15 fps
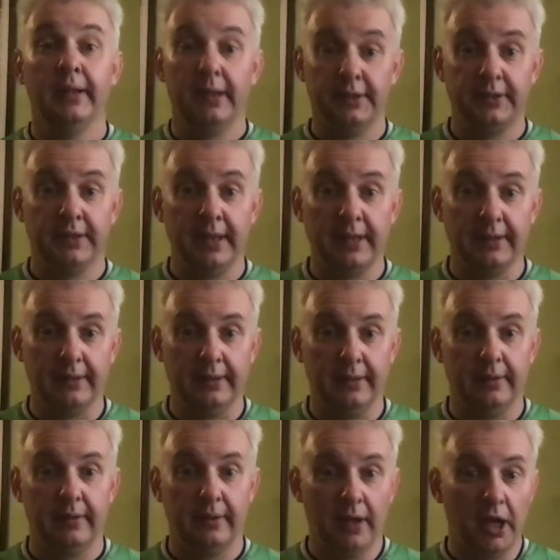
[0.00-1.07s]
Incidentally,
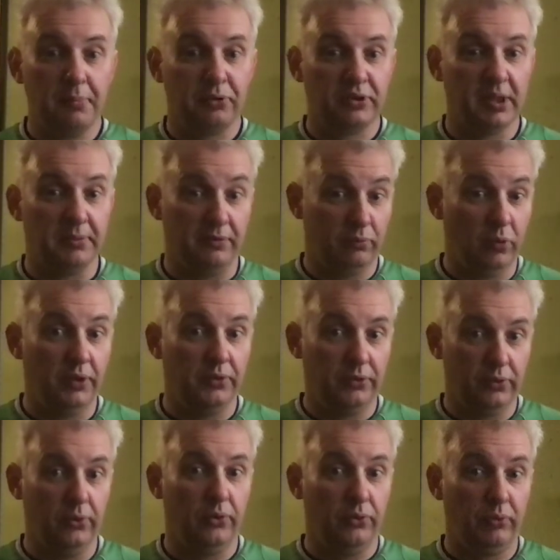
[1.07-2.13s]
the Abel sum of 1,
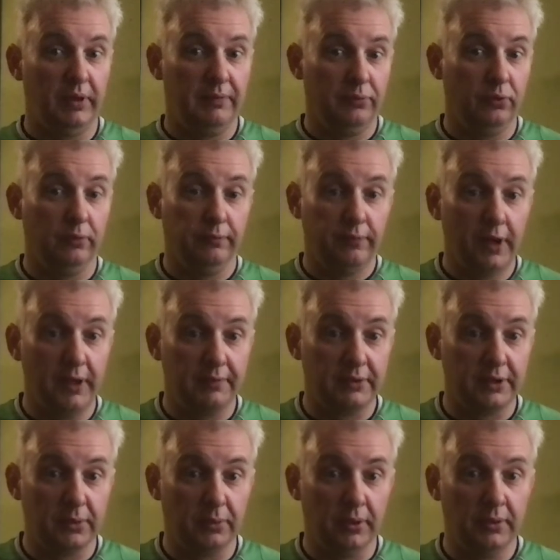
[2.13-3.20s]
2, 3, 4, 5 and
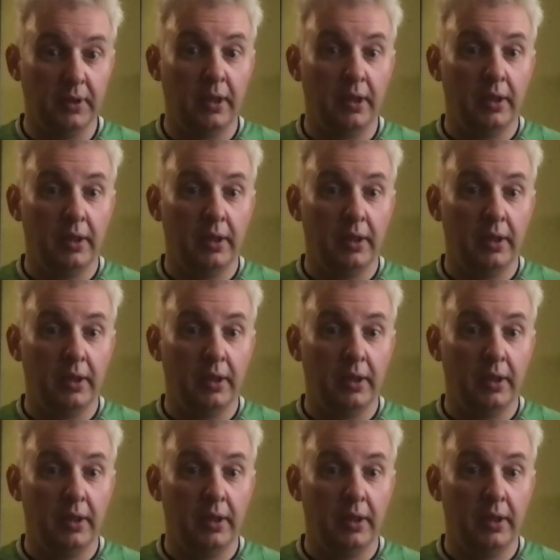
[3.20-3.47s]
so on